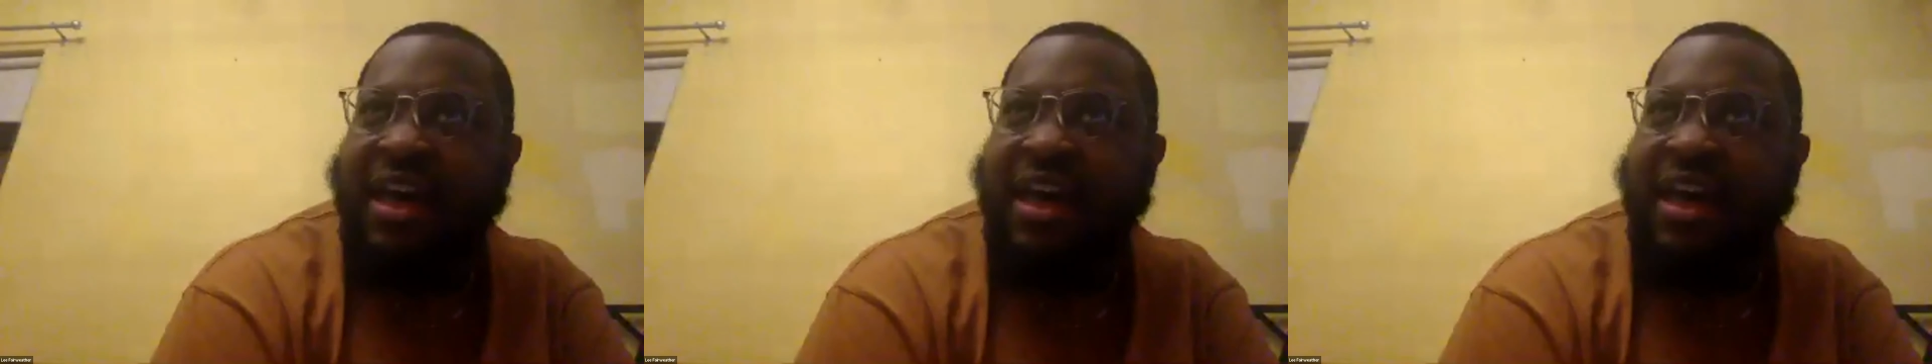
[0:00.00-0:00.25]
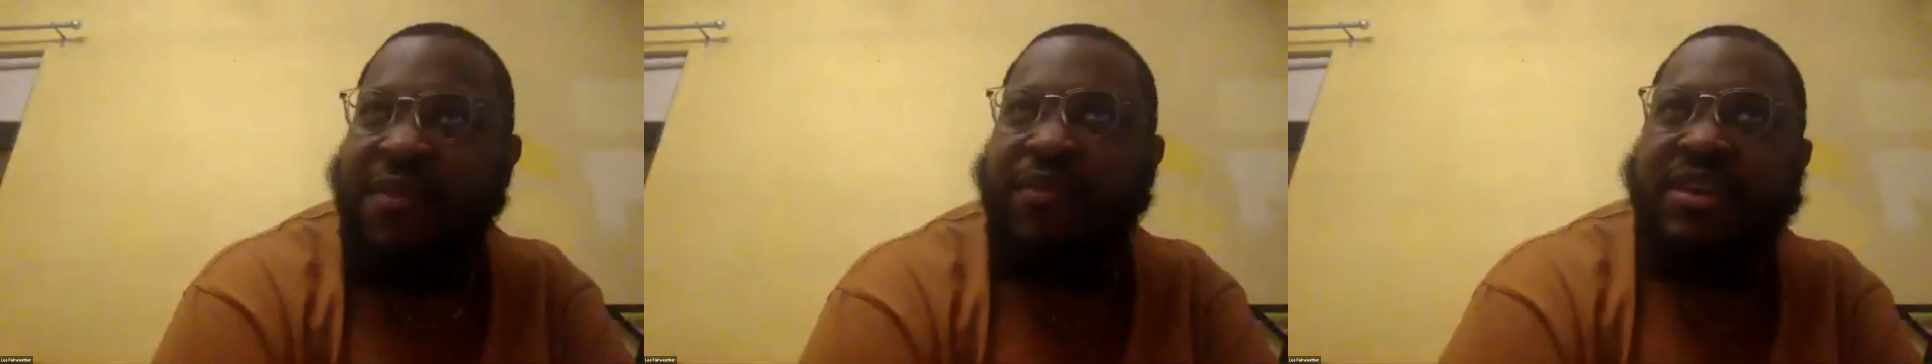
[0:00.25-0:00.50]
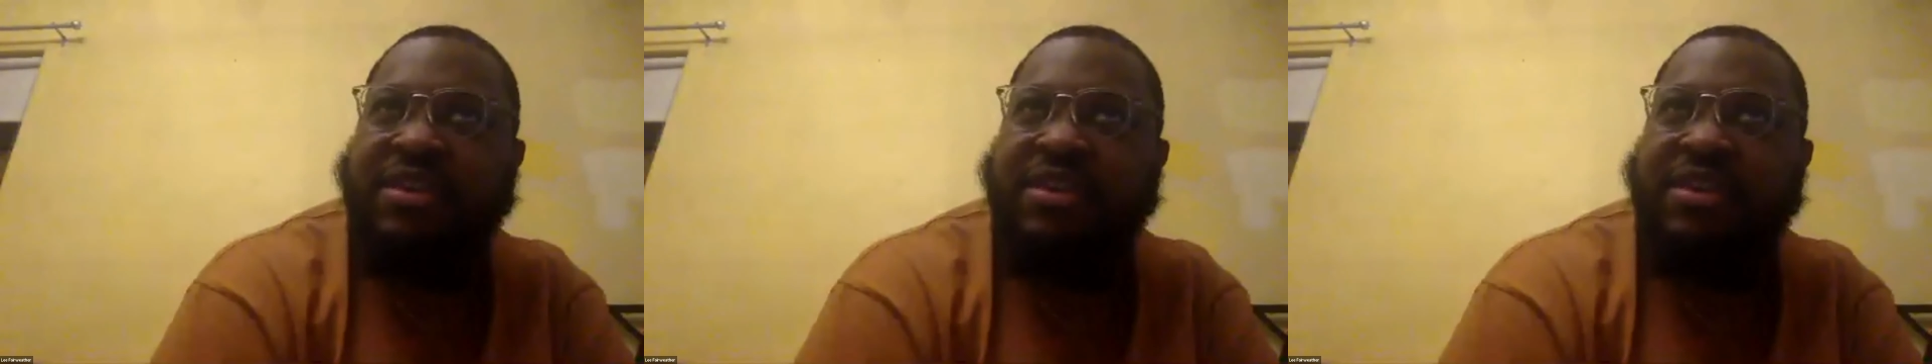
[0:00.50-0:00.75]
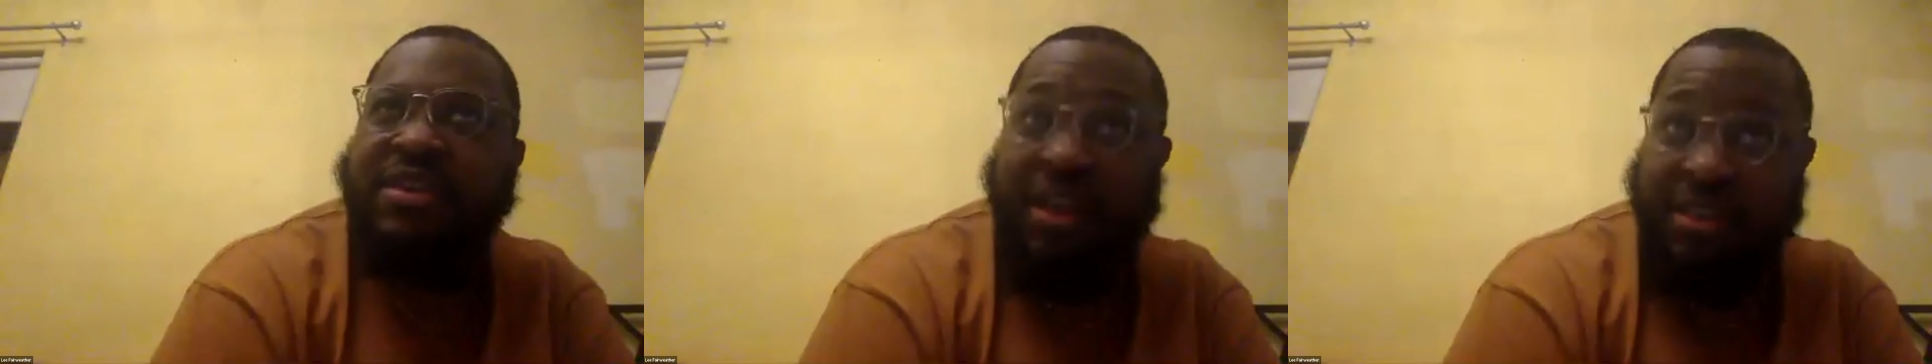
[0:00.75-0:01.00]
Um,
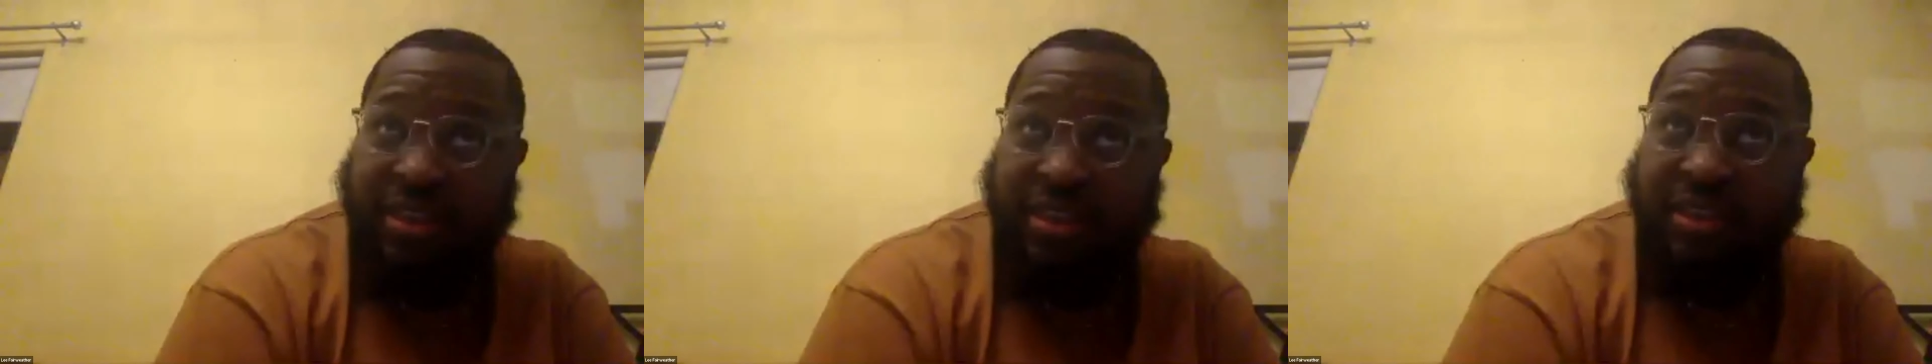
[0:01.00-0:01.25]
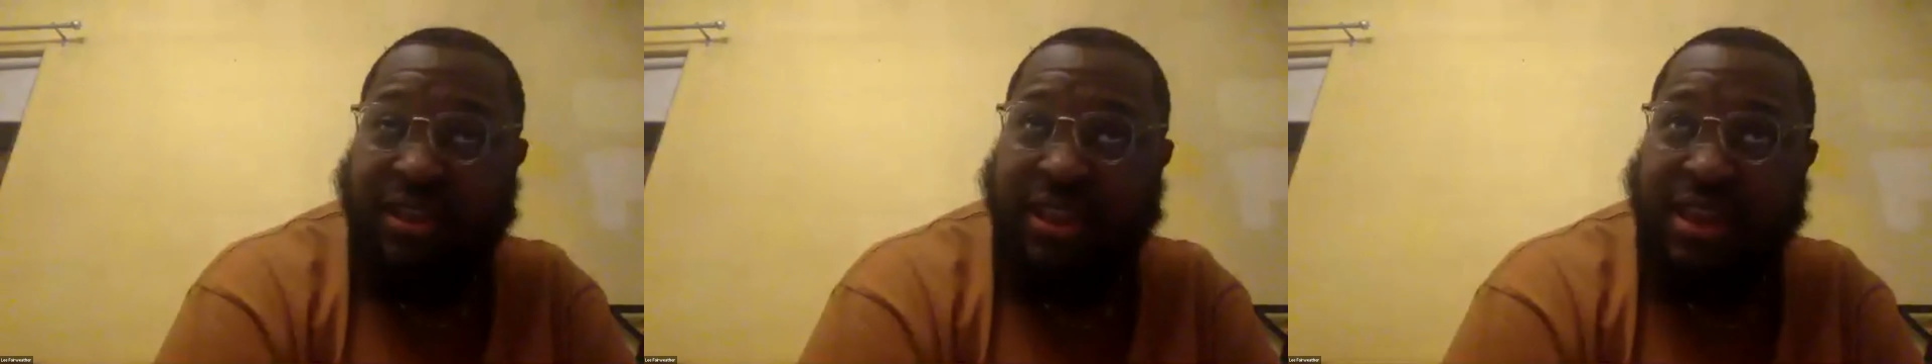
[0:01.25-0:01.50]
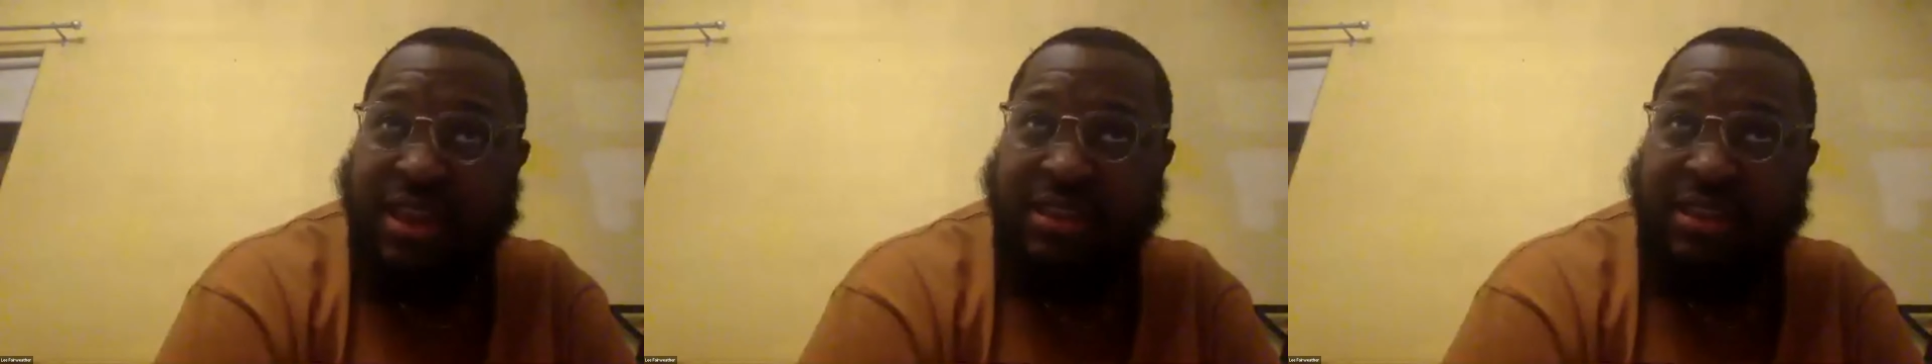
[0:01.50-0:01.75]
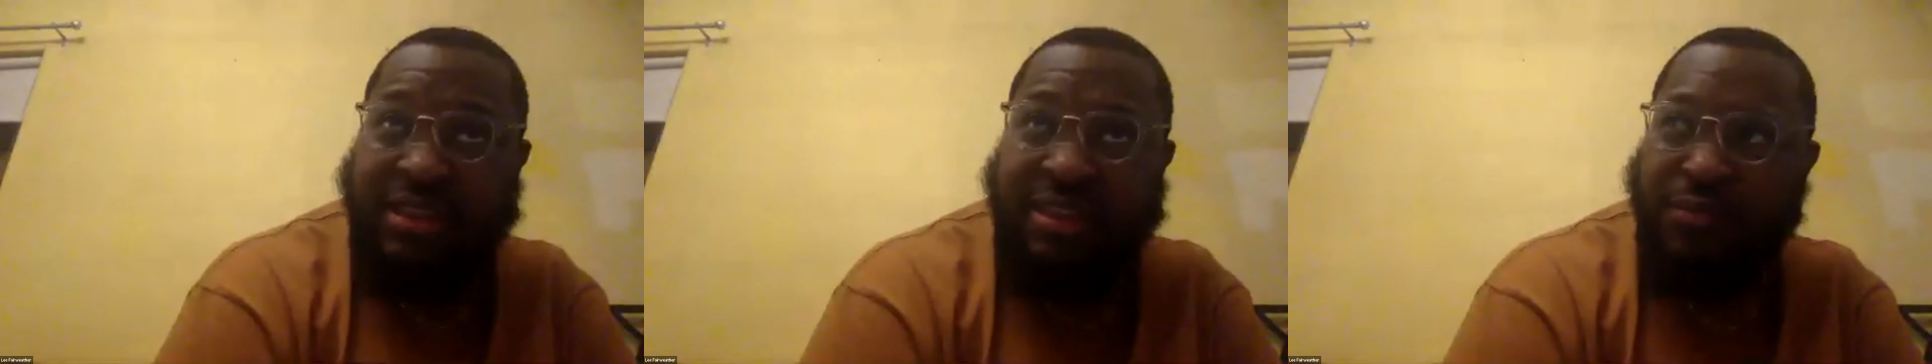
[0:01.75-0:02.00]
uh, the the
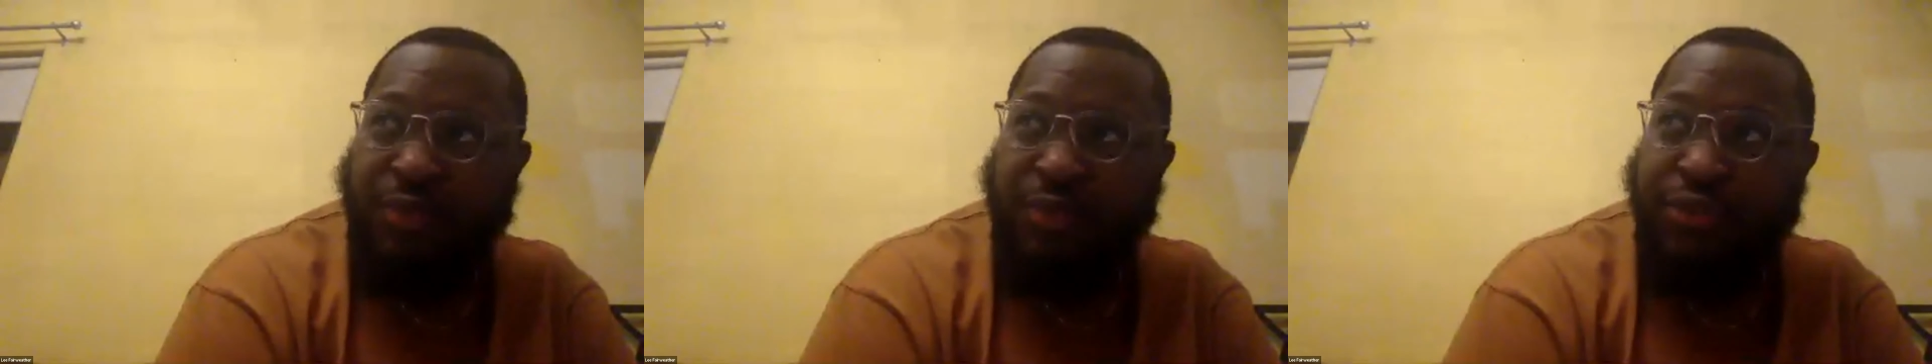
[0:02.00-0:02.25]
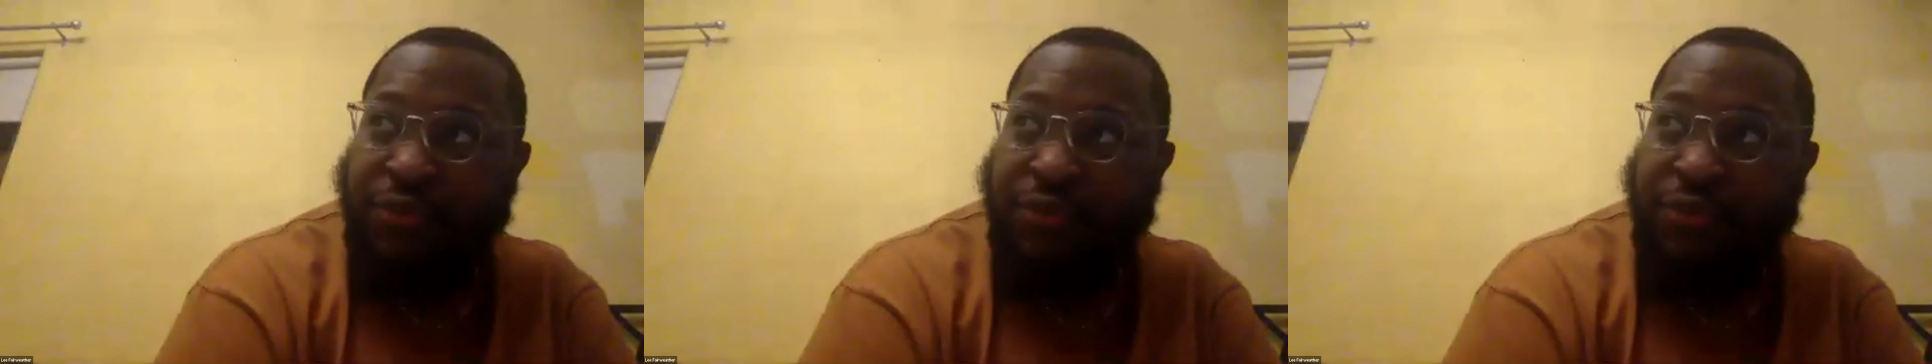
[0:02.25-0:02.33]
lady